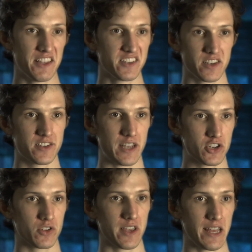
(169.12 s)
And this is
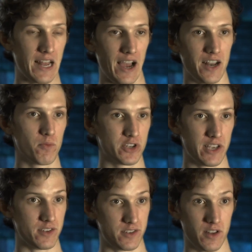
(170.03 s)
essentially an item which
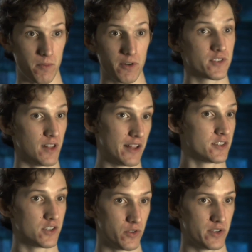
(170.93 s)
has a number of slots
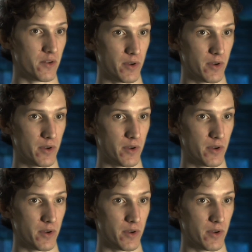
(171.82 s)
associated